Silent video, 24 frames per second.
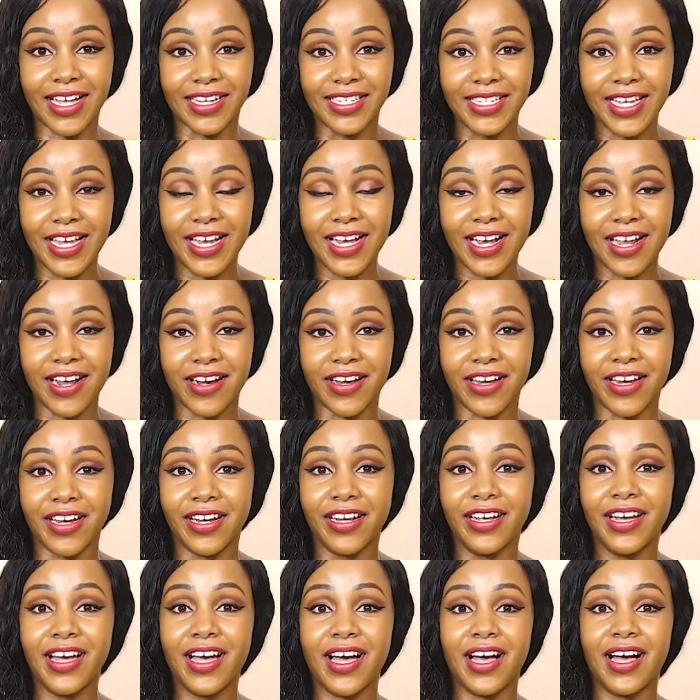a
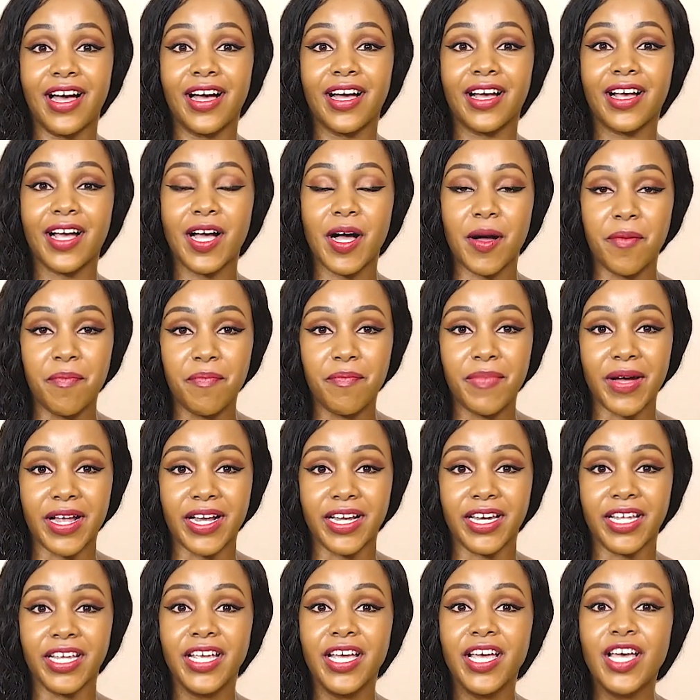tailoring
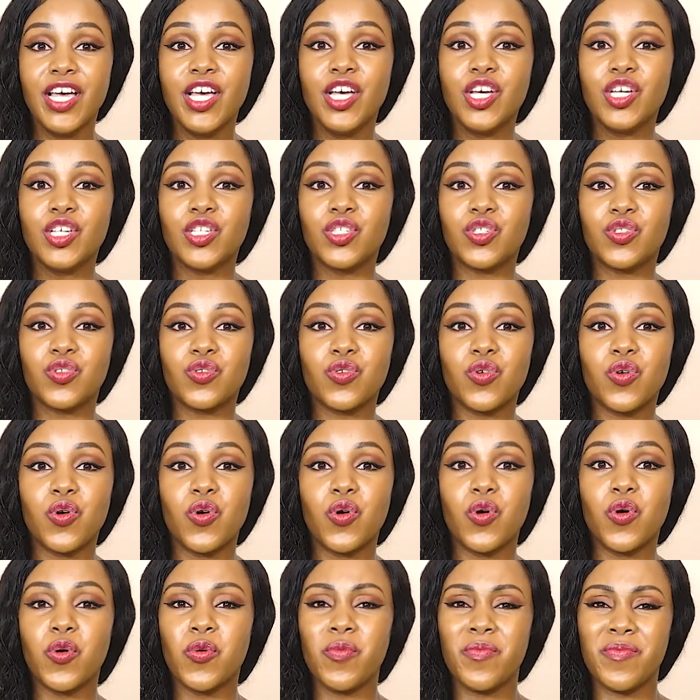company.
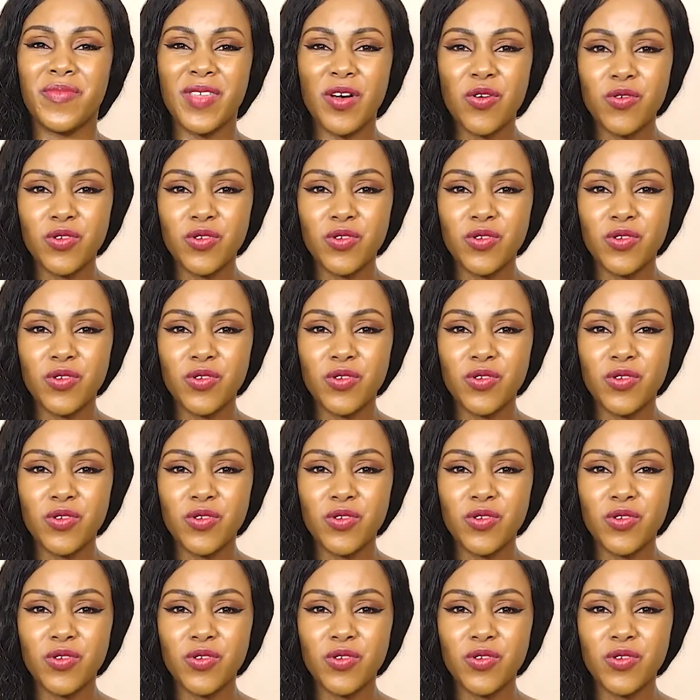So that